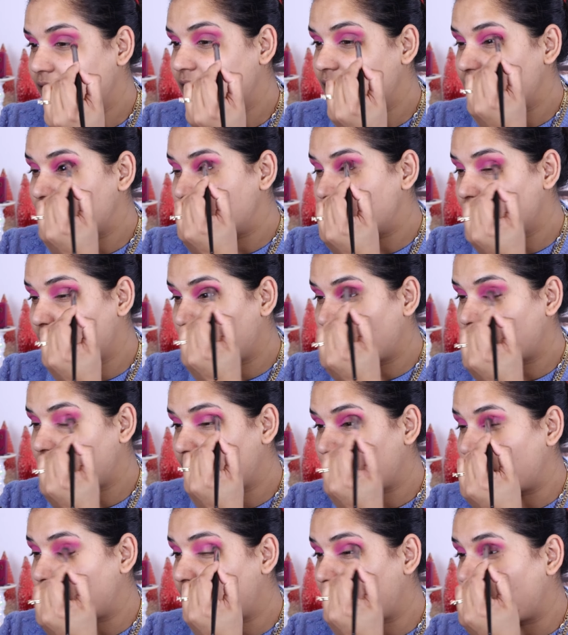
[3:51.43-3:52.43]
it's more of
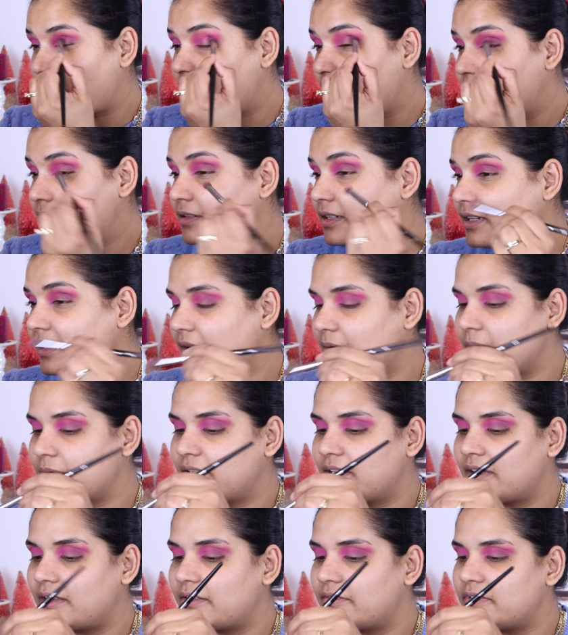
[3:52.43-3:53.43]
a brown, and I would
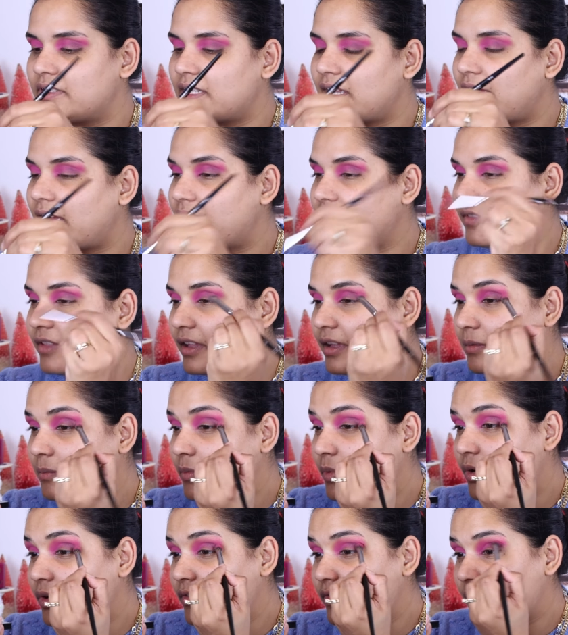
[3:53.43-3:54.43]
love to have like
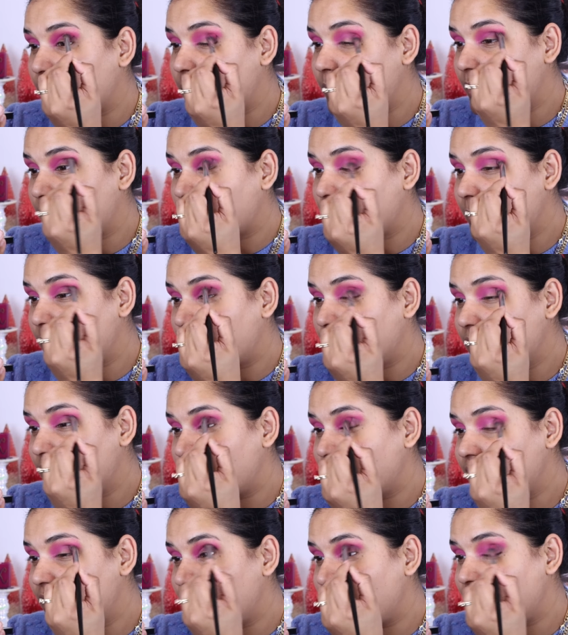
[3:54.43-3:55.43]
more of a purple
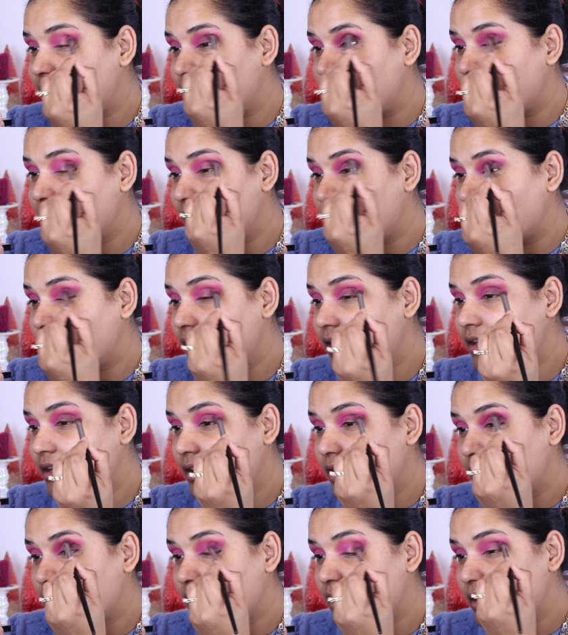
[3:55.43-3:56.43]
in the
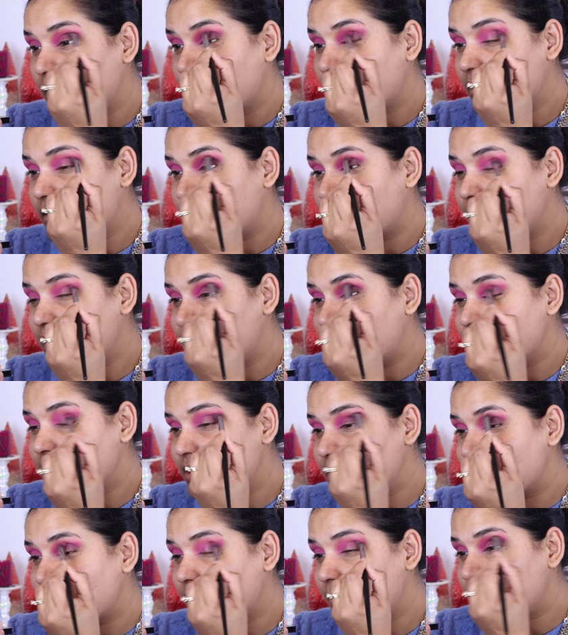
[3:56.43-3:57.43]
crease.
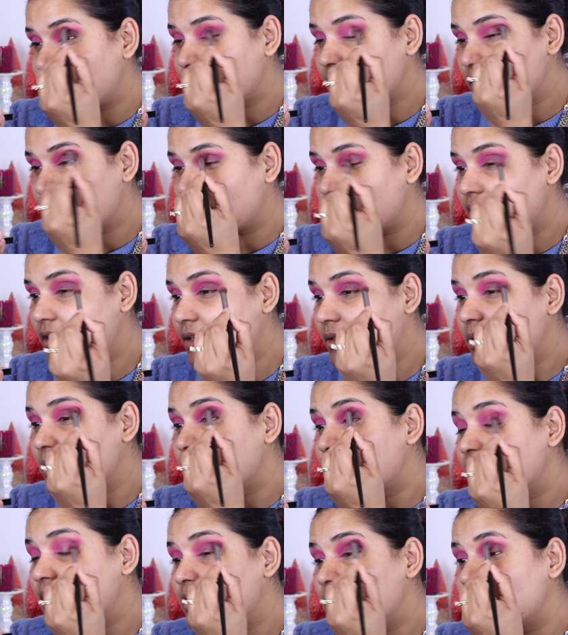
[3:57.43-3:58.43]
So I'm just going to
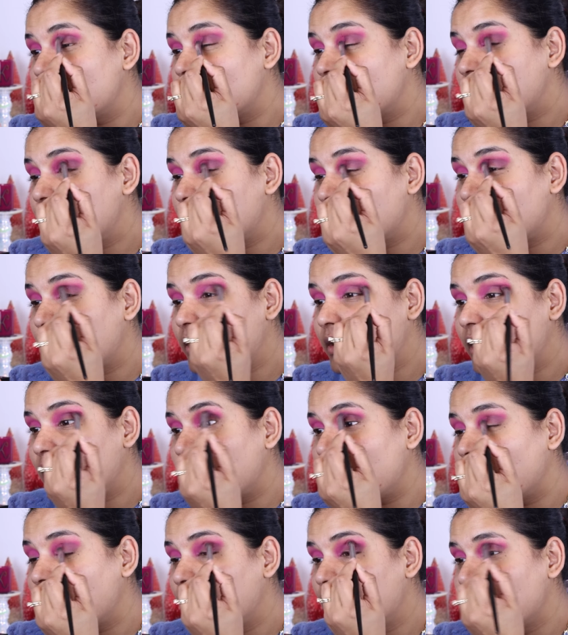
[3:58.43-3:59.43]
use the
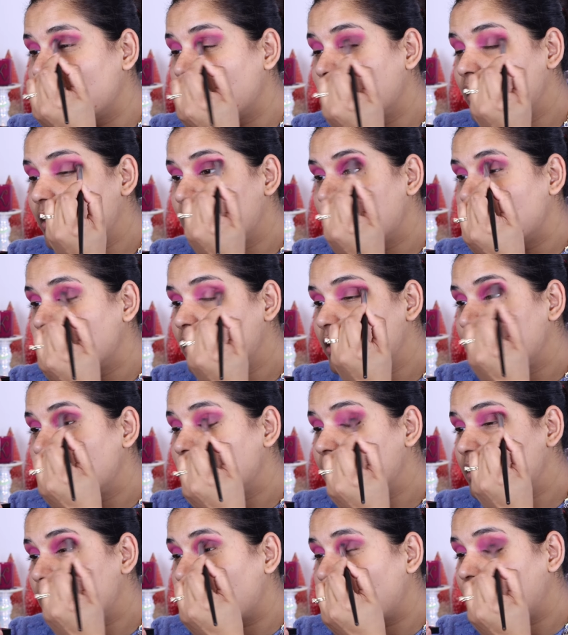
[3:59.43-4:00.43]
shimmery
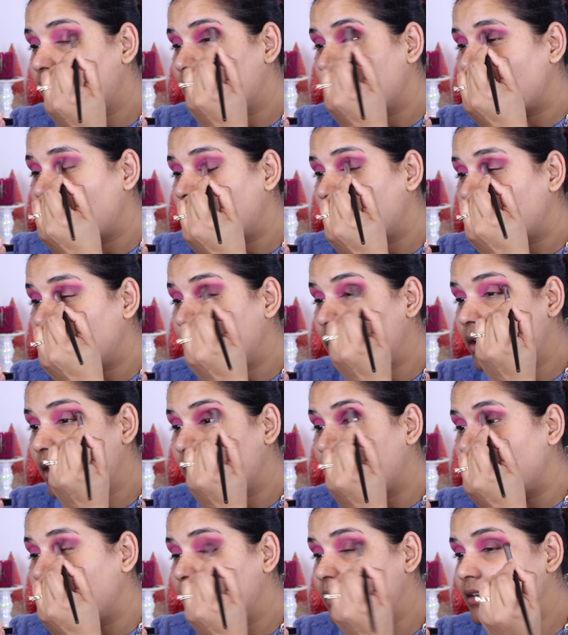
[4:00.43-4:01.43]
shade and kind of
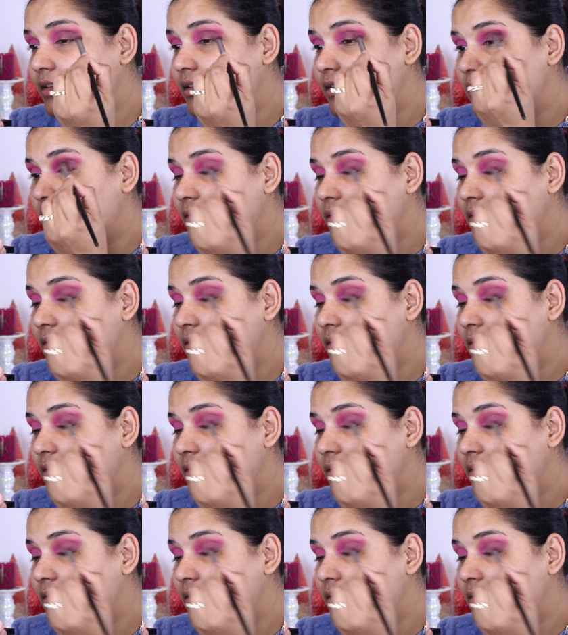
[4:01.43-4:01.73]
blend.